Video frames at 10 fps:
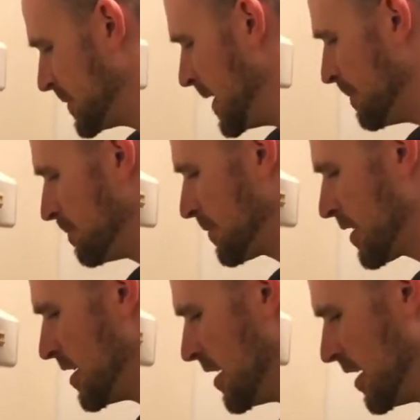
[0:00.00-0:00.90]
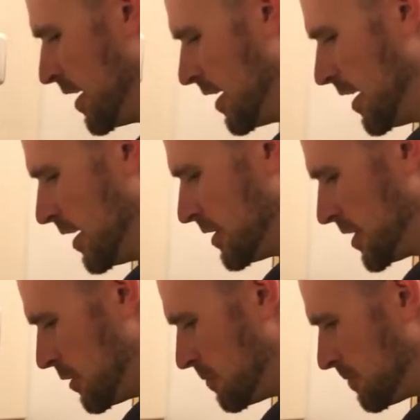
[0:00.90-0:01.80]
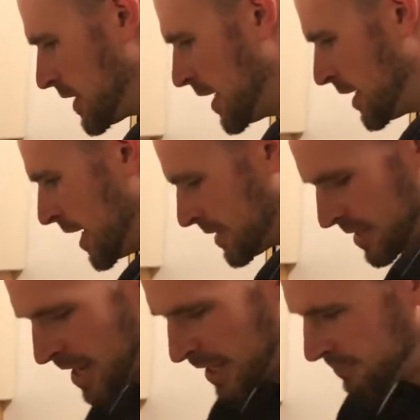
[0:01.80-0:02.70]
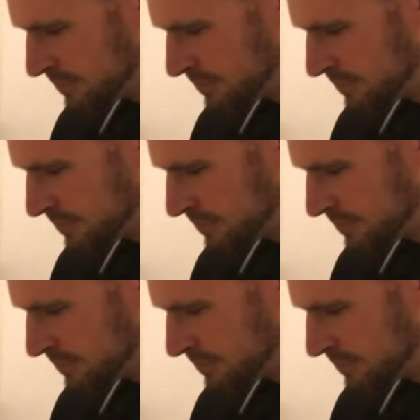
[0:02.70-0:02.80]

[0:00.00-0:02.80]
Yeah. So that's that.